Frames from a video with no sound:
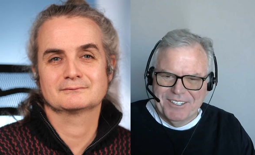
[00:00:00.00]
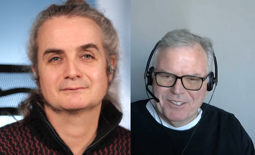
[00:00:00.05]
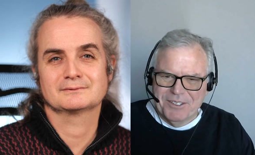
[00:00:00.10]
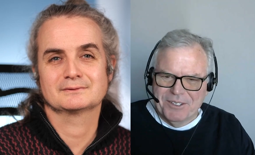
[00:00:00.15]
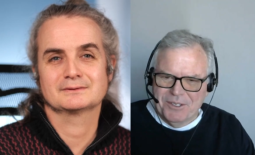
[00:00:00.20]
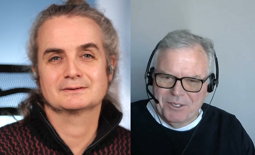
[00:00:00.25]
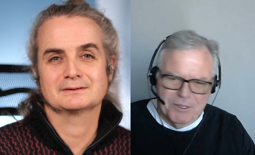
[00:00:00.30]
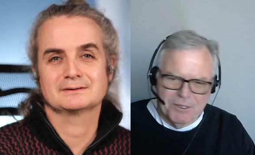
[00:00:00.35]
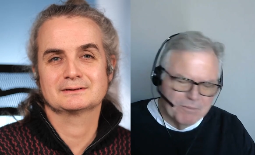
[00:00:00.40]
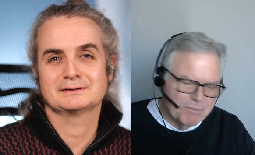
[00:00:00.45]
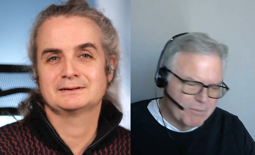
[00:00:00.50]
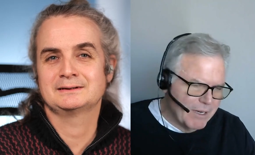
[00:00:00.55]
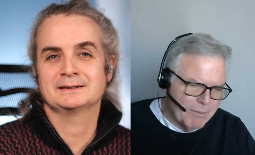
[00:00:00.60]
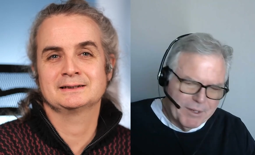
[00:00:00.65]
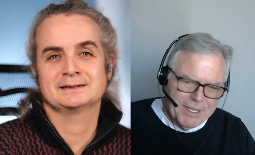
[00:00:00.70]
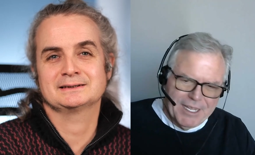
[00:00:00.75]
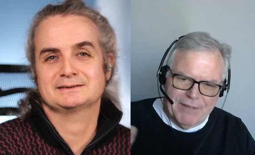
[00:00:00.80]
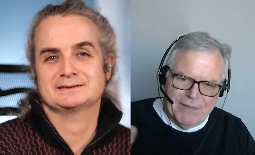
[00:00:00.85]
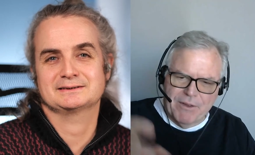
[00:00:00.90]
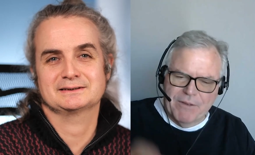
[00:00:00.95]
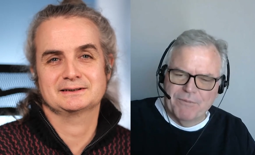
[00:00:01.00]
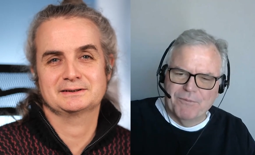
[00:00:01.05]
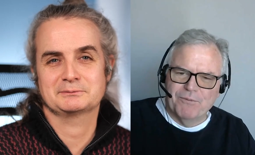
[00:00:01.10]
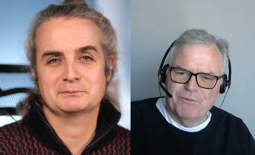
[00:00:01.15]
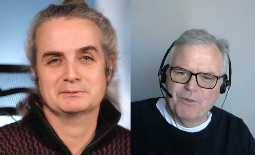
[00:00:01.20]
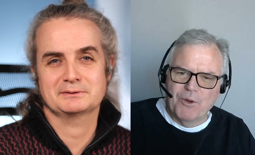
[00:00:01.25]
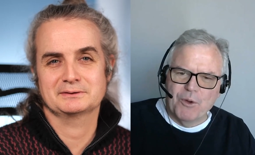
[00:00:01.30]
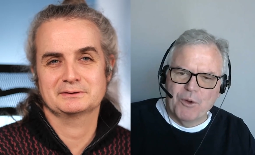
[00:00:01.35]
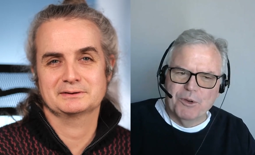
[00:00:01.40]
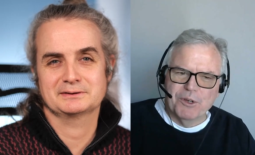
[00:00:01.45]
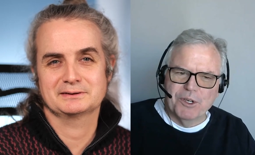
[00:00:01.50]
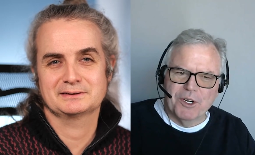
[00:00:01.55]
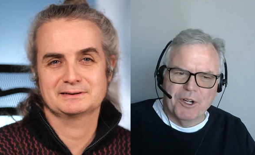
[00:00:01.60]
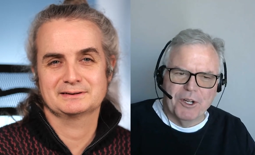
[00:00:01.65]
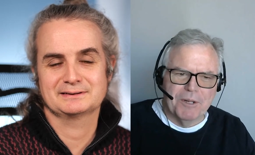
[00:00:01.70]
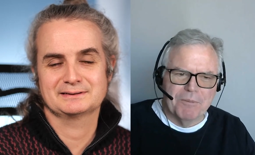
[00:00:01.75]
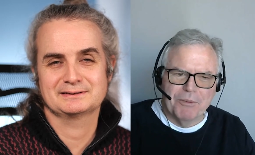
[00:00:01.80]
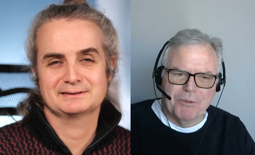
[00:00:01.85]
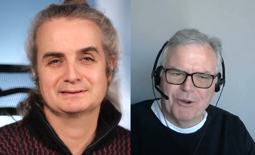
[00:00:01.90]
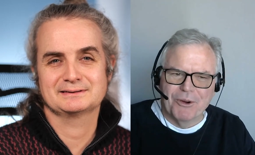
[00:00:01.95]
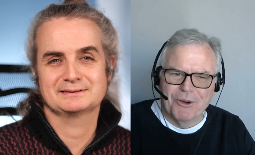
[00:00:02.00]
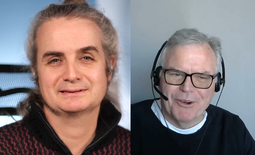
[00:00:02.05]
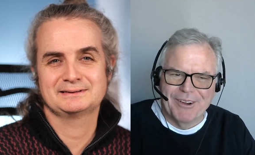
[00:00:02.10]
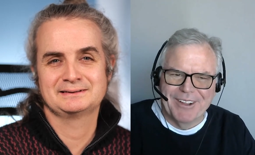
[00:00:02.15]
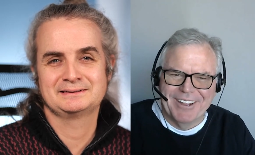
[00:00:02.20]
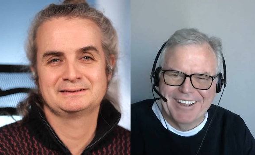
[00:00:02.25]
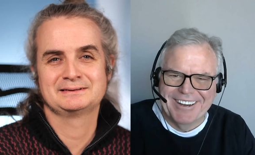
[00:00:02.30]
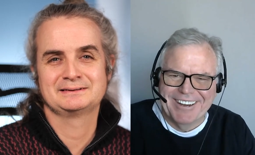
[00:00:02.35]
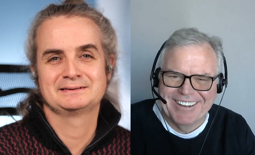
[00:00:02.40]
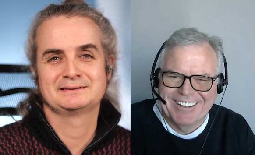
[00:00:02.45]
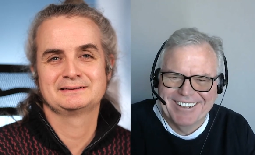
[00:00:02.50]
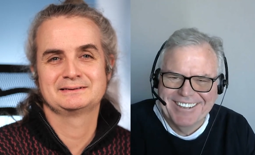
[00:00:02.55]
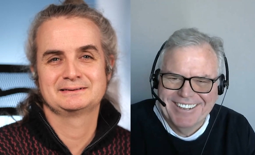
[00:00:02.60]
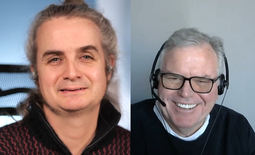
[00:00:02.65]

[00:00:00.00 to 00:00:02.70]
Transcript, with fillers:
Speaker 1: you'll probably yes. have a phone call pour in,